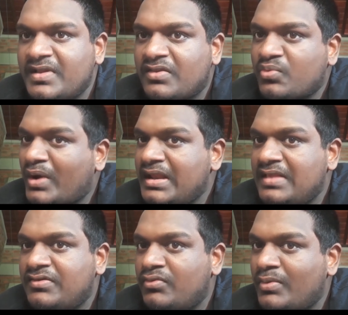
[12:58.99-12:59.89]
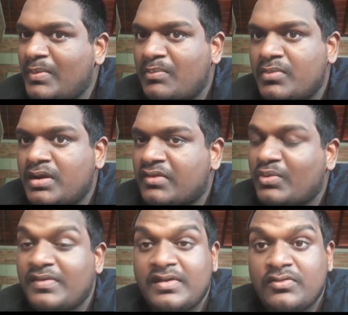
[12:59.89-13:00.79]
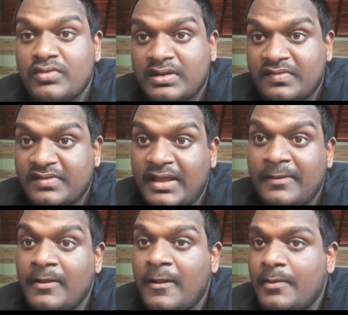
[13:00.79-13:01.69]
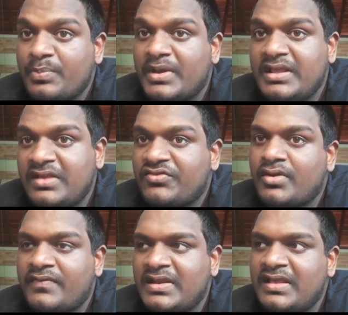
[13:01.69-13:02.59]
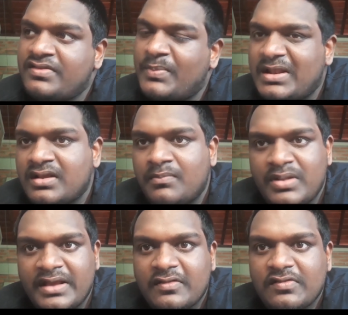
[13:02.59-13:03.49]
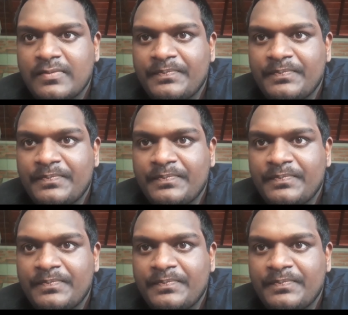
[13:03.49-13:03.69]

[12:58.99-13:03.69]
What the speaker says: It's quite easy to remember, it's quite easy to understand, but the history of it is a bit complex.